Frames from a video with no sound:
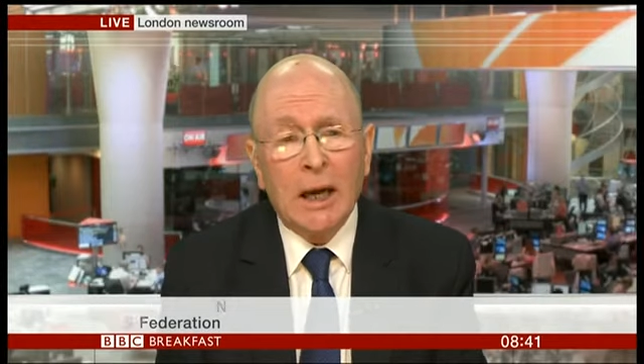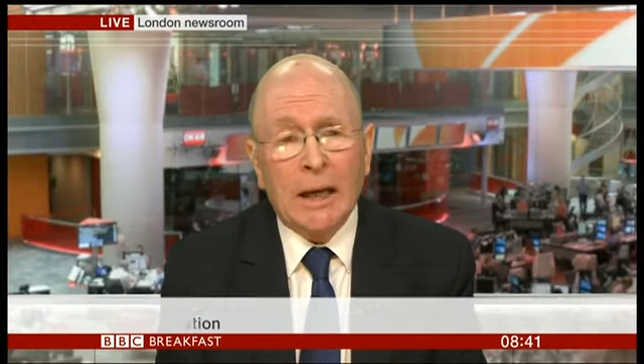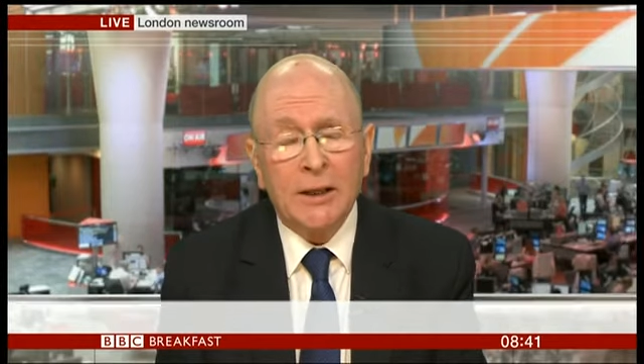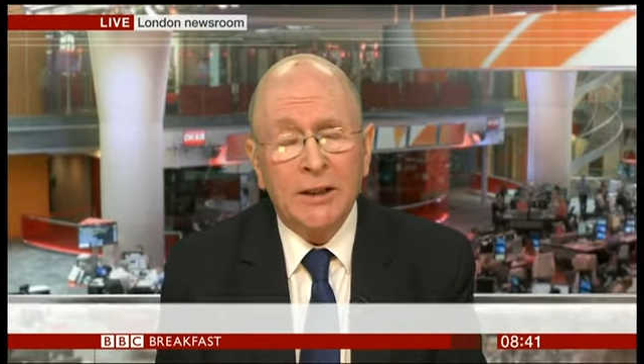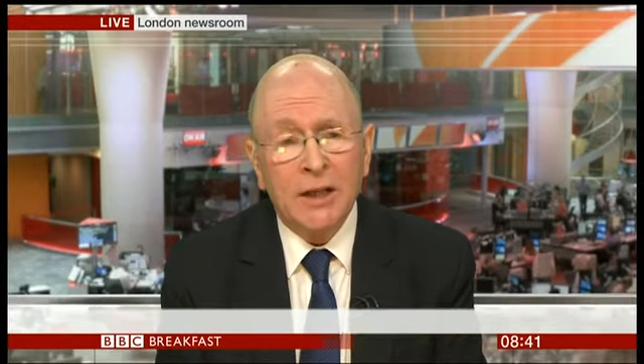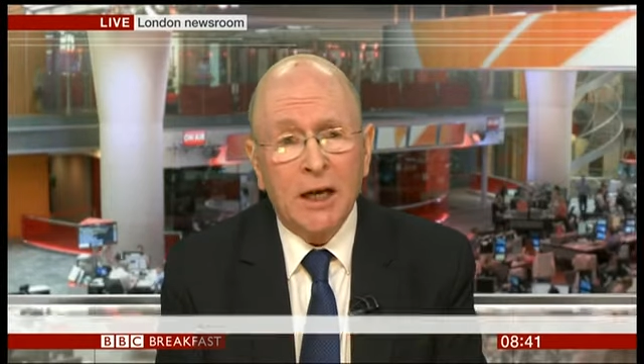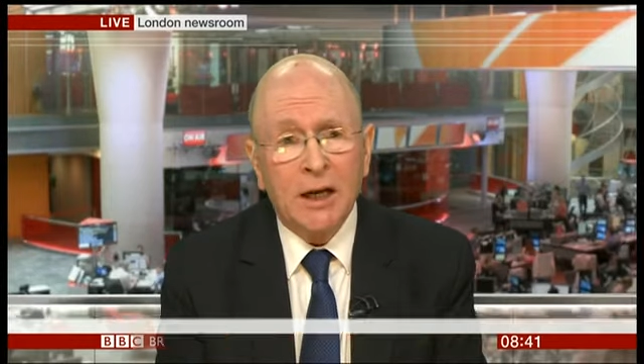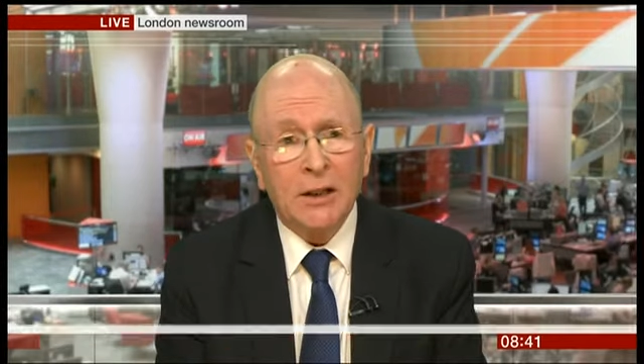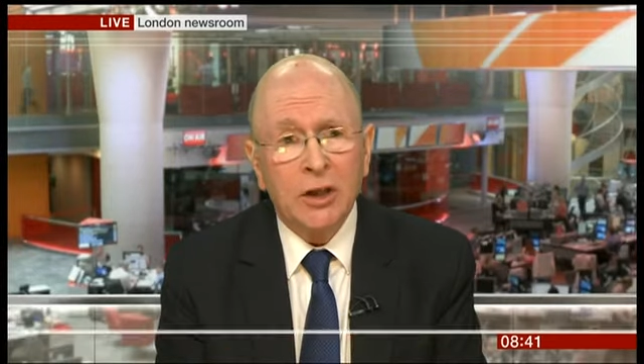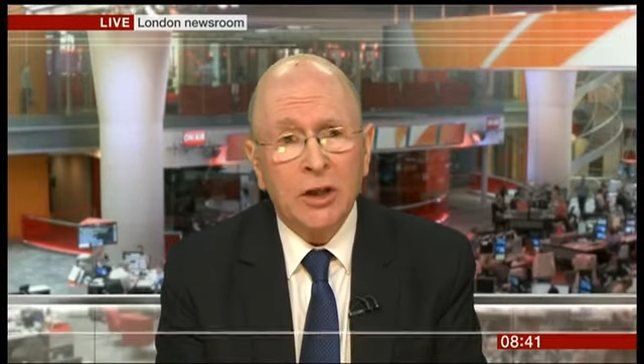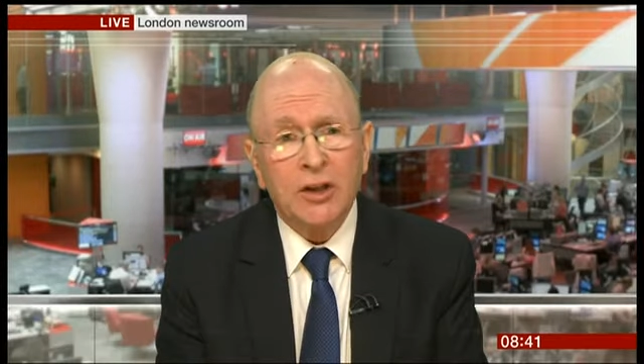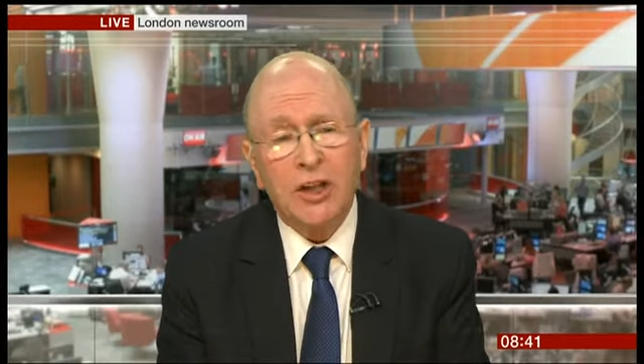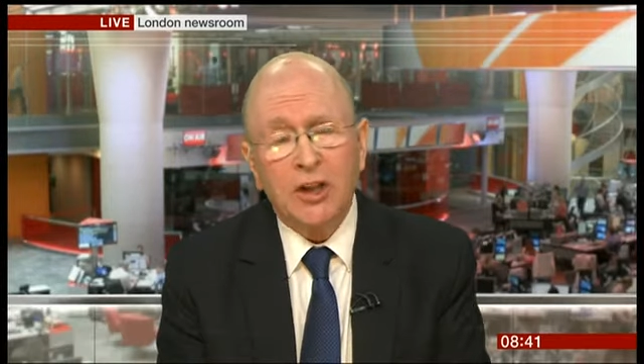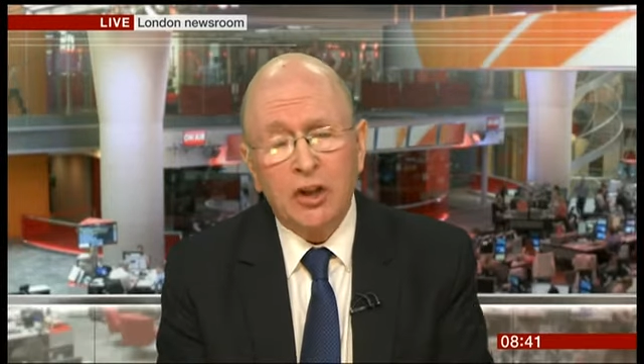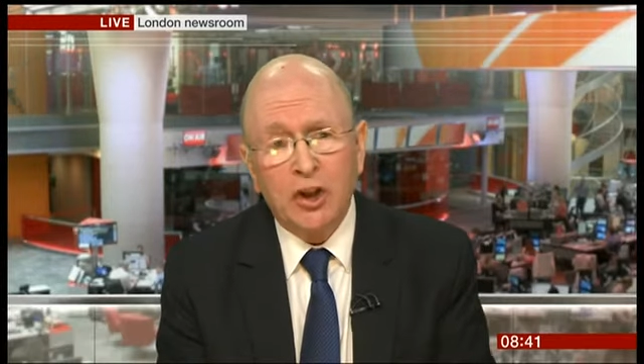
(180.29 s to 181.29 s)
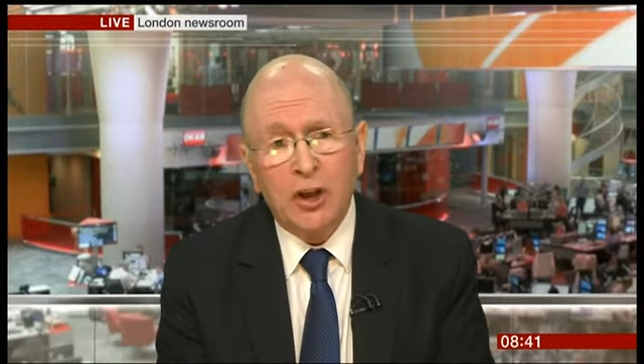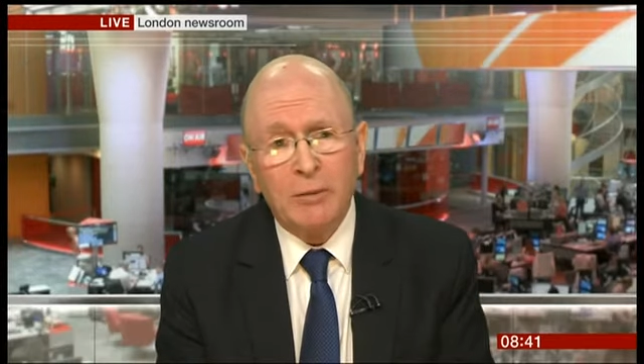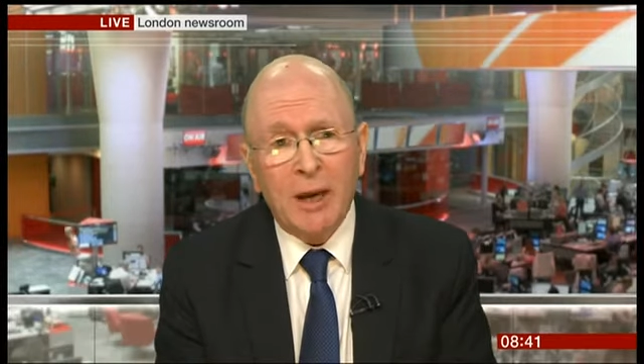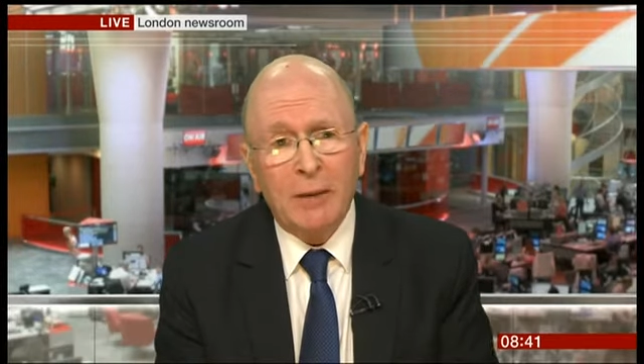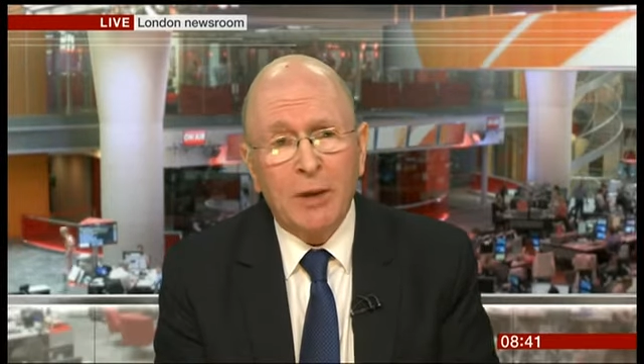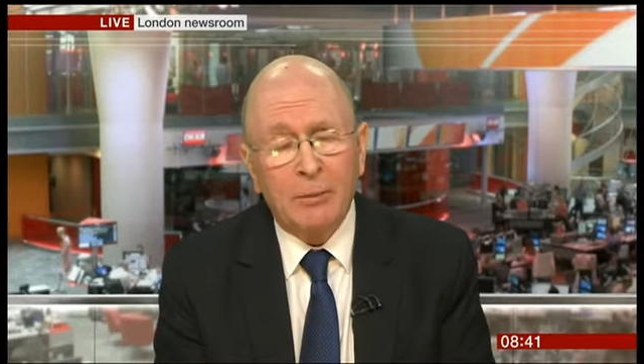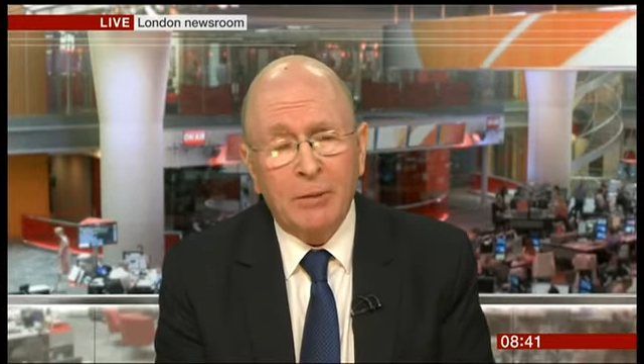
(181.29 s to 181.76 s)
diagnosis, and she may
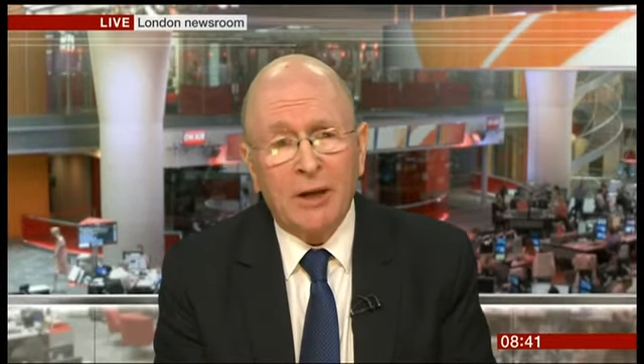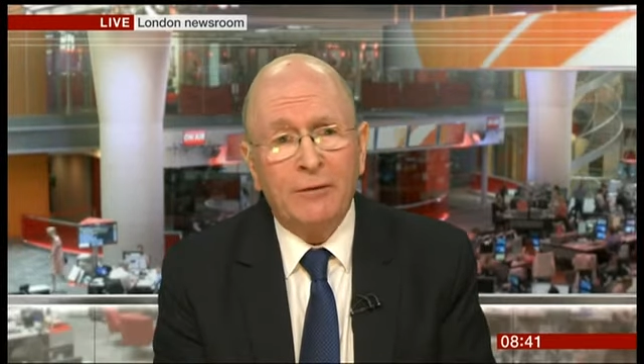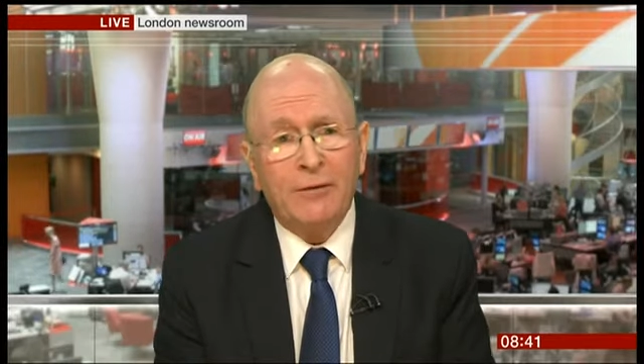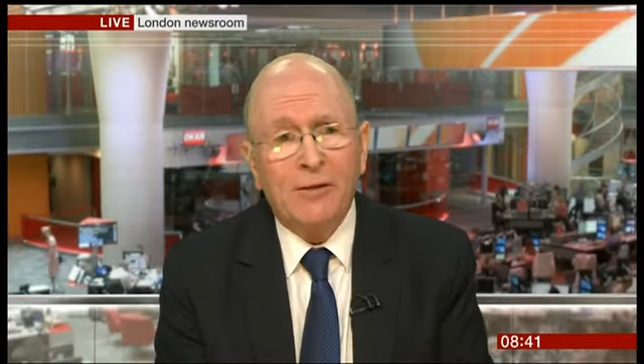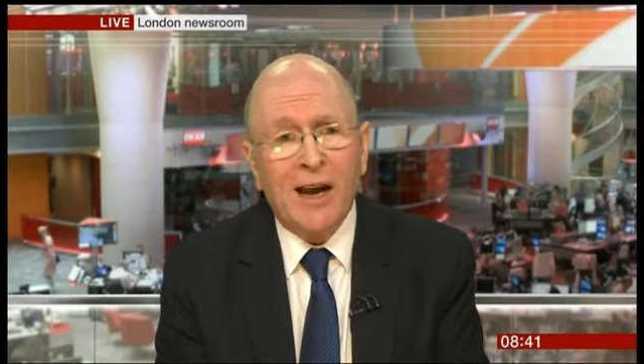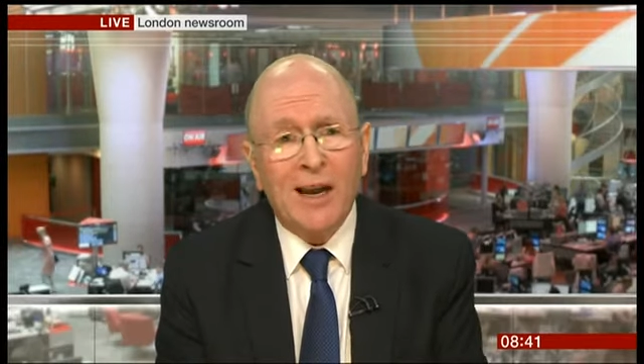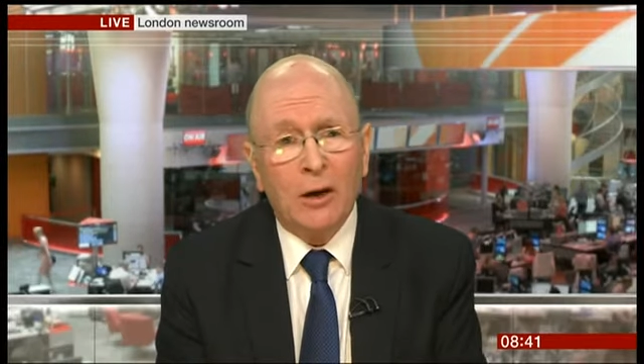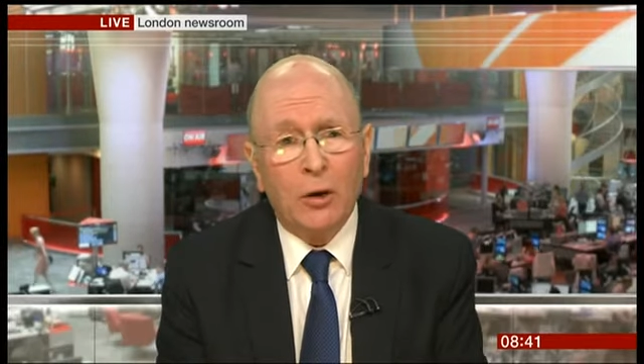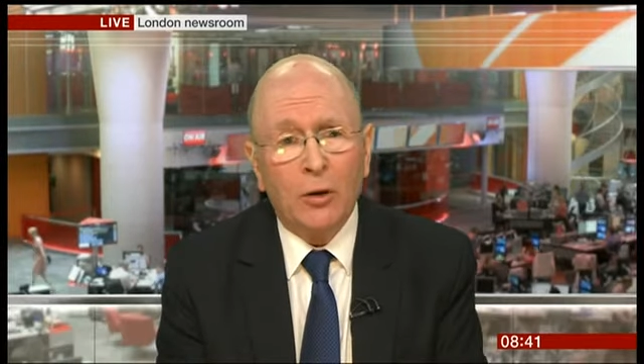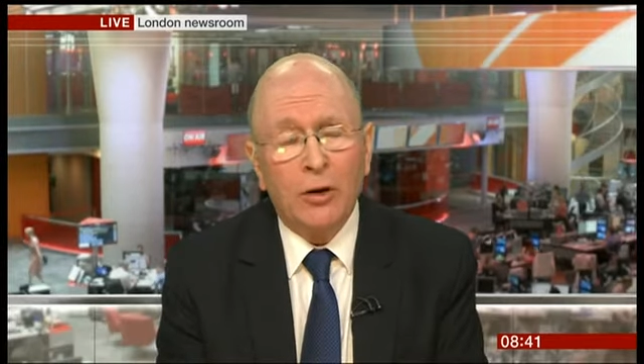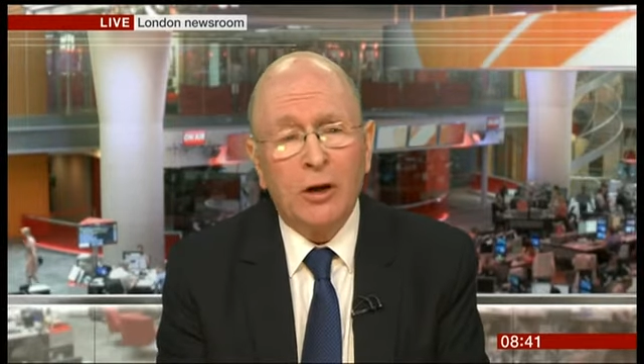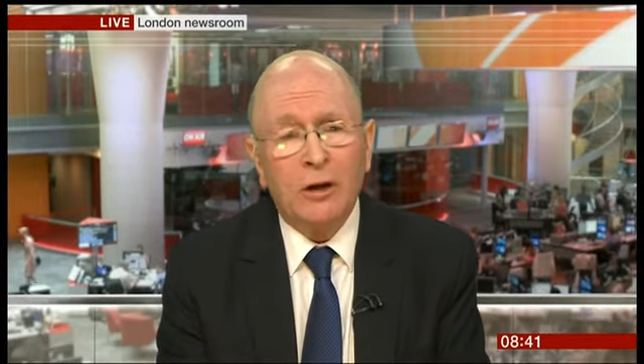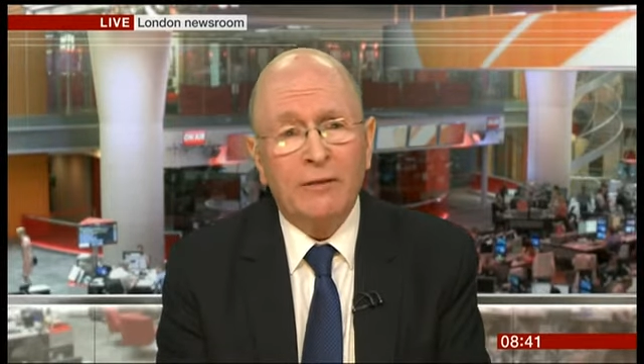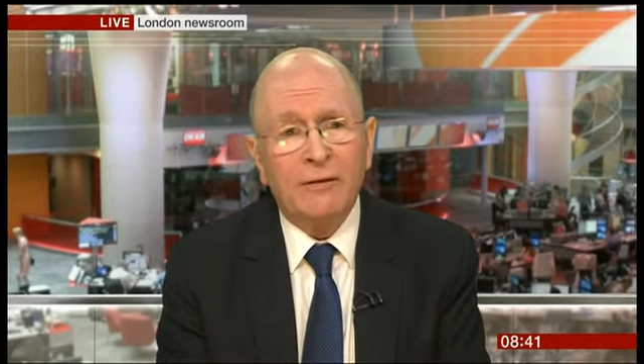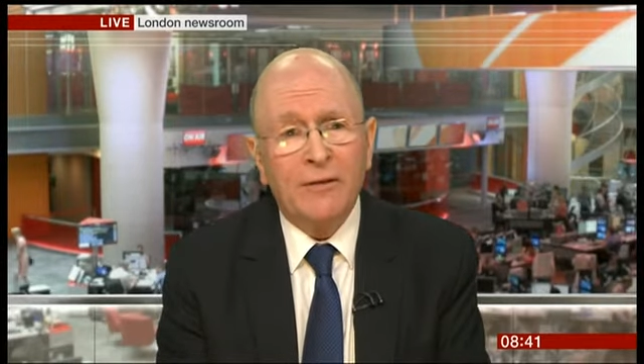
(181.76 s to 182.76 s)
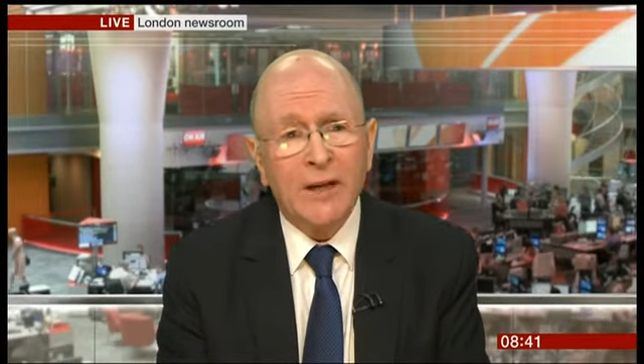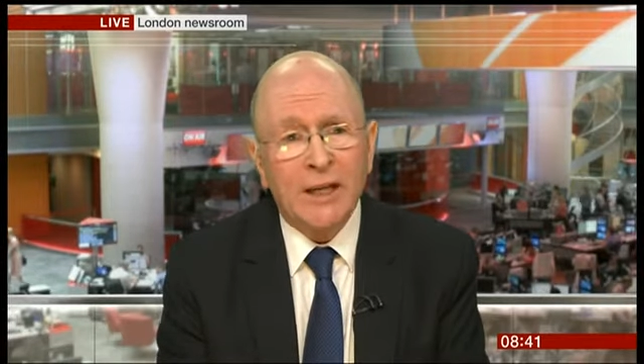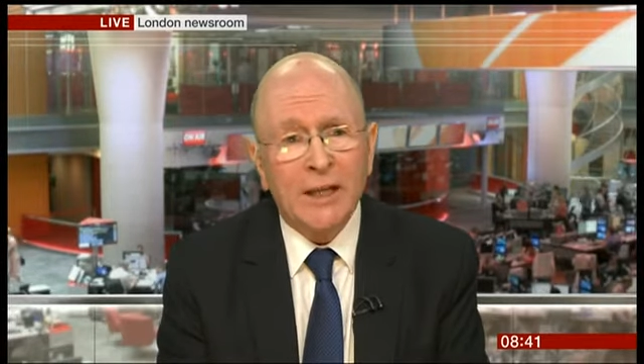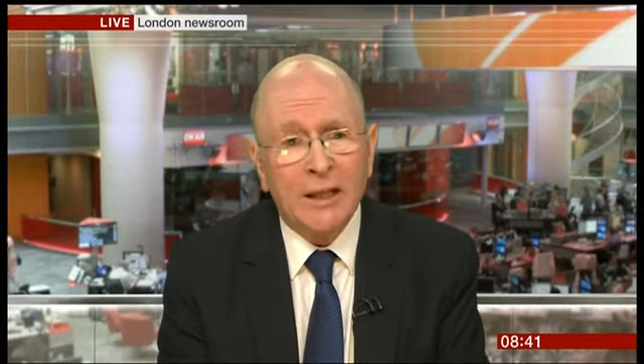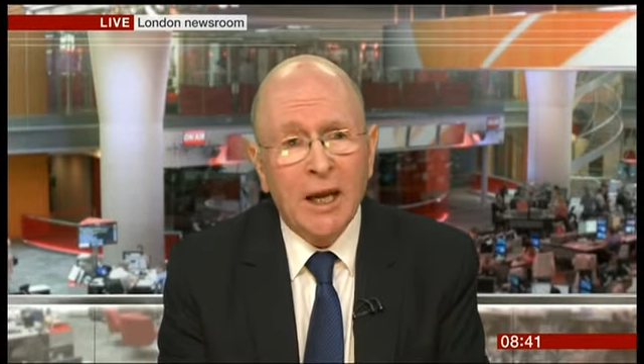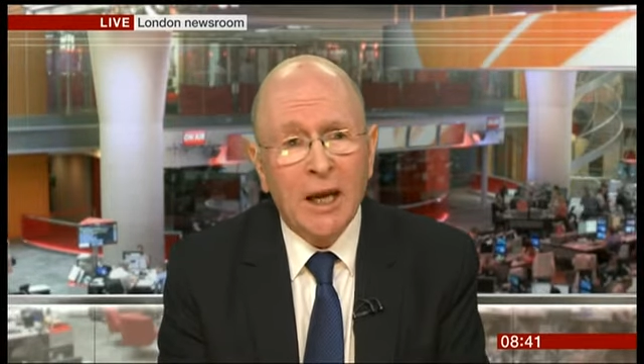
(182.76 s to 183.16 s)
be a bit frail on her feet.